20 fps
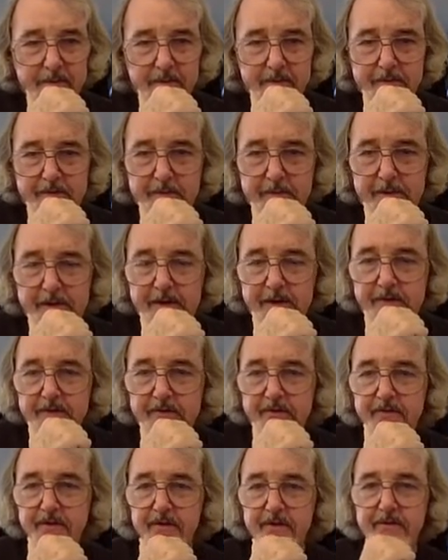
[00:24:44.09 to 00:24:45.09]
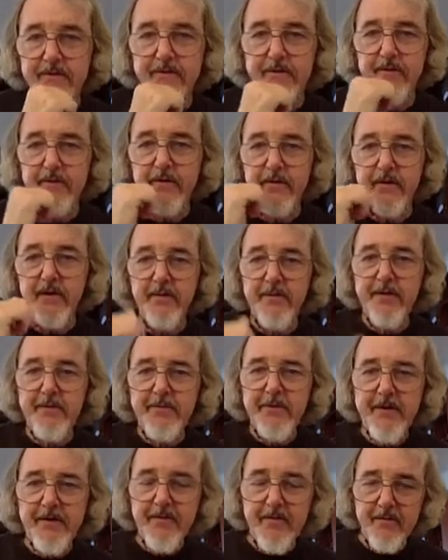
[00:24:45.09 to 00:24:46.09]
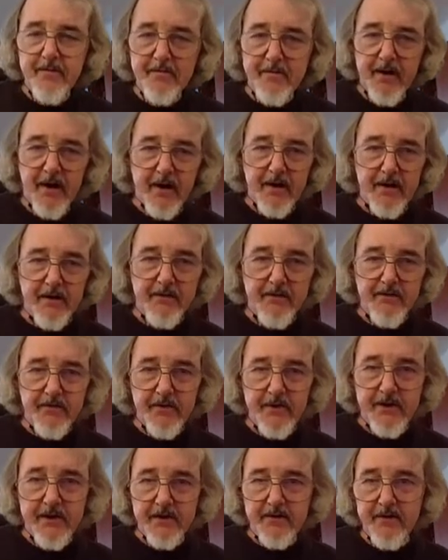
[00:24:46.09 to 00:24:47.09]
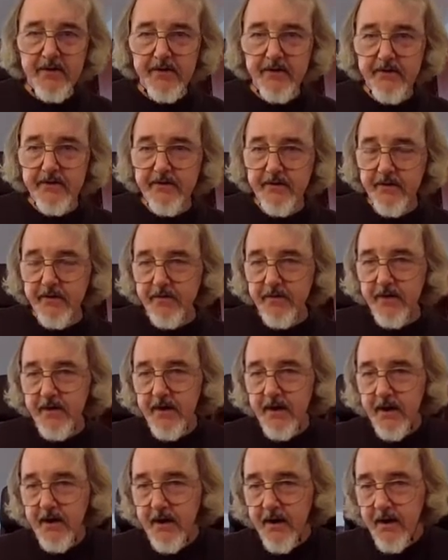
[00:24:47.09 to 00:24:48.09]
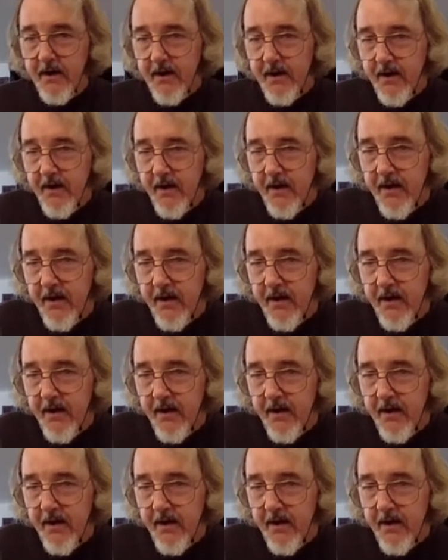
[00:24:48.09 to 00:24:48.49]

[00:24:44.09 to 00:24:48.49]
Maybe somebody else is on the server. It must be Olive Tree is on the server. Olive.